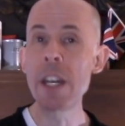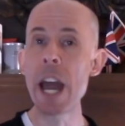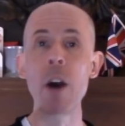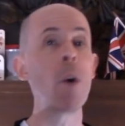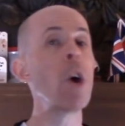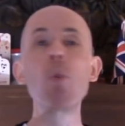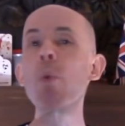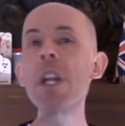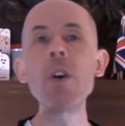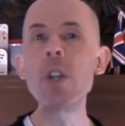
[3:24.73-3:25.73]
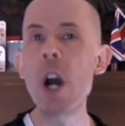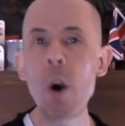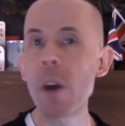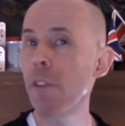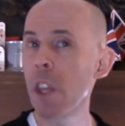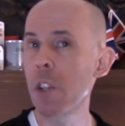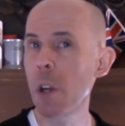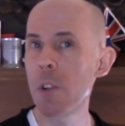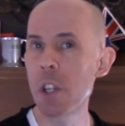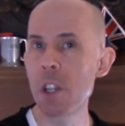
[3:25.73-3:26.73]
Now, we don't know if this goes